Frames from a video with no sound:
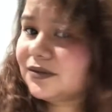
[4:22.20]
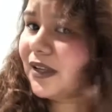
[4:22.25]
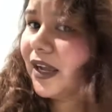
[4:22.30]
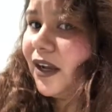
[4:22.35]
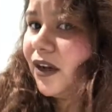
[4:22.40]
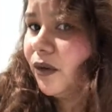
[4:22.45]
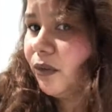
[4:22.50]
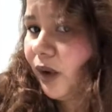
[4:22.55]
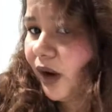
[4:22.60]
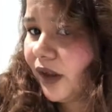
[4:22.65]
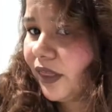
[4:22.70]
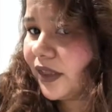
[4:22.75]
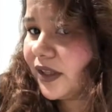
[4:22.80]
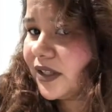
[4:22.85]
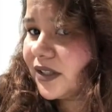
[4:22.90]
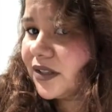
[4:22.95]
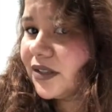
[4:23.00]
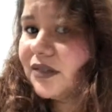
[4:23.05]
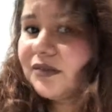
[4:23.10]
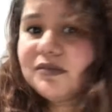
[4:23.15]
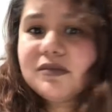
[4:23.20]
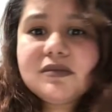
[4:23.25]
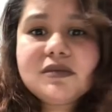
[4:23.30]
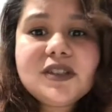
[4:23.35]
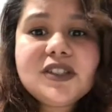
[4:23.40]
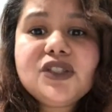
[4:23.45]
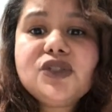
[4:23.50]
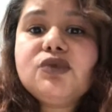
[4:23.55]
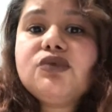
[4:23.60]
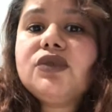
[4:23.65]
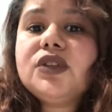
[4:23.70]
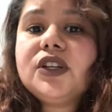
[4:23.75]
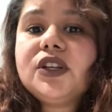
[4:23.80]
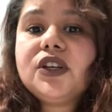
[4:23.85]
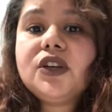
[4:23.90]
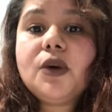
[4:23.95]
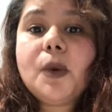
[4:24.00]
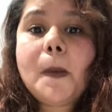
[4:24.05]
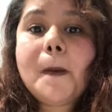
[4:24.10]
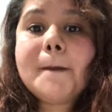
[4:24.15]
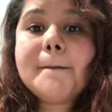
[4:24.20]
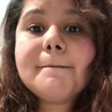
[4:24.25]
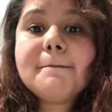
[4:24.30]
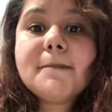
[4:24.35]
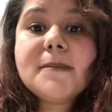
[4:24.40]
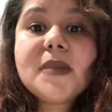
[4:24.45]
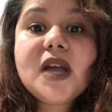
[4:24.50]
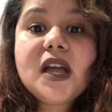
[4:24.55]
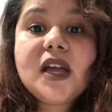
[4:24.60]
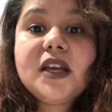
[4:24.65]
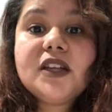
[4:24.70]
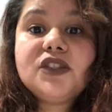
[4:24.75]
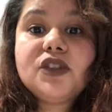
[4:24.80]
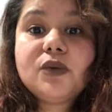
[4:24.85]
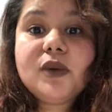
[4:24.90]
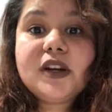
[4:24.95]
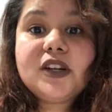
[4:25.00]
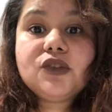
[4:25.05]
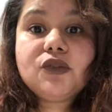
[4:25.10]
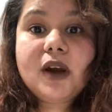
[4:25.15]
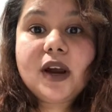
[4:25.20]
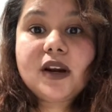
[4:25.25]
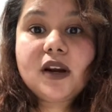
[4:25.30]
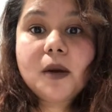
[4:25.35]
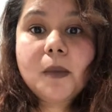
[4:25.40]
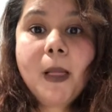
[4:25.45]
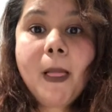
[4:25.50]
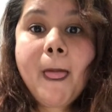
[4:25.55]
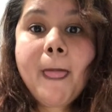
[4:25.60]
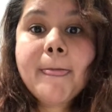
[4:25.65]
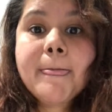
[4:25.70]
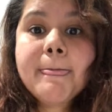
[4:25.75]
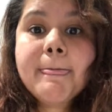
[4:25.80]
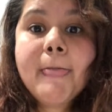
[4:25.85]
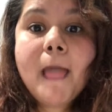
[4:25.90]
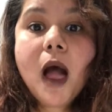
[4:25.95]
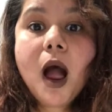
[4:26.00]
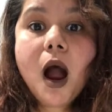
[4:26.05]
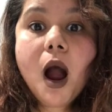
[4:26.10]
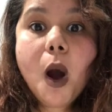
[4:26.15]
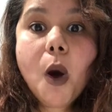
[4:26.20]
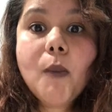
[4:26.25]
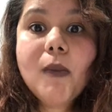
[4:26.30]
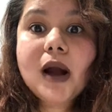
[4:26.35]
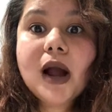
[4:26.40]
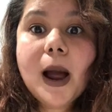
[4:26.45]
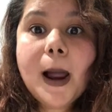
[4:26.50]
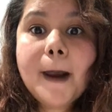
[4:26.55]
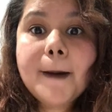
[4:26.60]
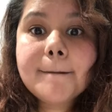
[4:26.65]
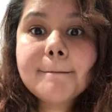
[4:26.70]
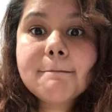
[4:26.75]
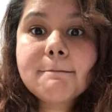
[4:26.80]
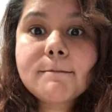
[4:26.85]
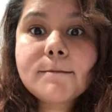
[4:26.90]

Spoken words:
I could wear this. This is really cute. It's already dried up. Oh my God.